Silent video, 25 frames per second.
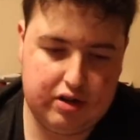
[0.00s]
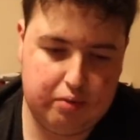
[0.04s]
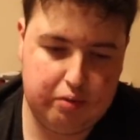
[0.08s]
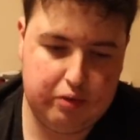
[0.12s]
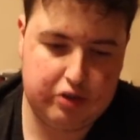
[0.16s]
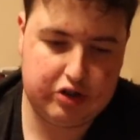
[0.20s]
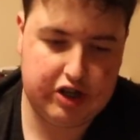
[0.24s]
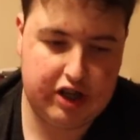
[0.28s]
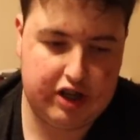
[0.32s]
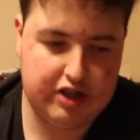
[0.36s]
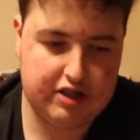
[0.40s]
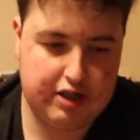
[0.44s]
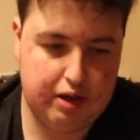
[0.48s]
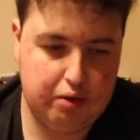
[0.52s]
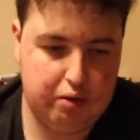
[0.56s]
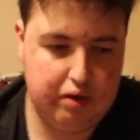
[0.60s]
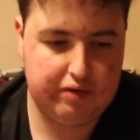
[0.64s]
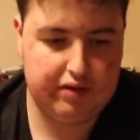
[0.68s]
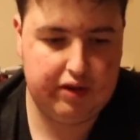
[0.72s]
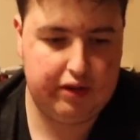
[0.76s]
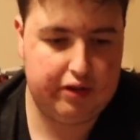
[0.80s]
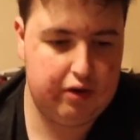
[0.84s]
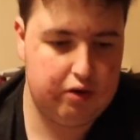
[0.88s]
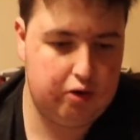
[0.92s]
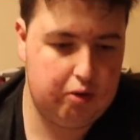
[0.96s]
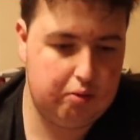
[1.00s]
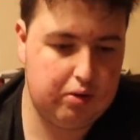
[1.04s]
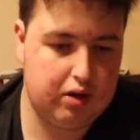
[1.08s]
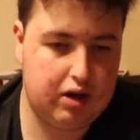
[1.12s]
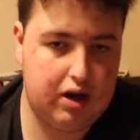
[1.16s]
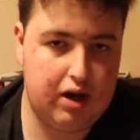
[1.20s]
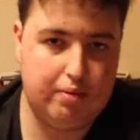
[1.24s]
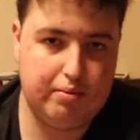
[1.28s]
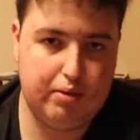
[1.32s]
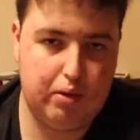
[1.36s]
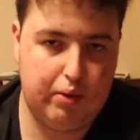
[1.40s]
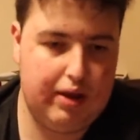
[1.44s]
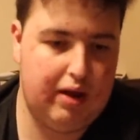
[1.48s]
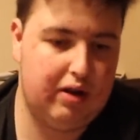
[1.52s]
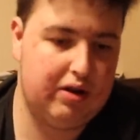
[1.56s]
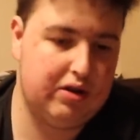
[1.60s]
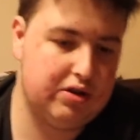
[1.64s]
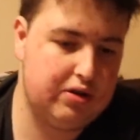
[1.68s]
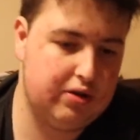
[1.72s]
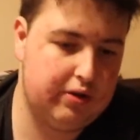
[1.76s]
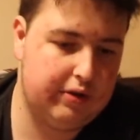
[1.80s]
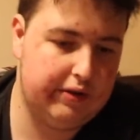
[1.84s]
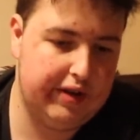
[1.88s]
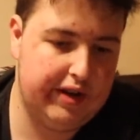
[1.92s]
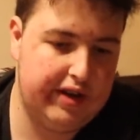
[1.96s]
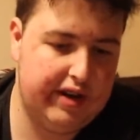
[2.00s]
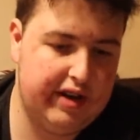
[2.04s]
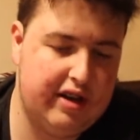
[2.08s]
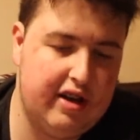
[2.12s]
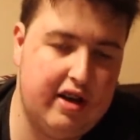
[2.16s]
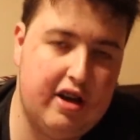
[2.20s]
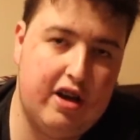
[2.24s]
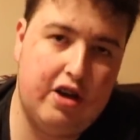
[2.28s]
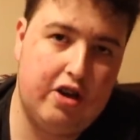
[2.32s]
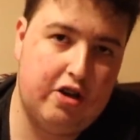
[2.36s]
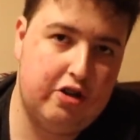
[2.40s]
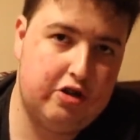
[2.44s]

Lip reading: in which case they would have done the normal combo without his all day,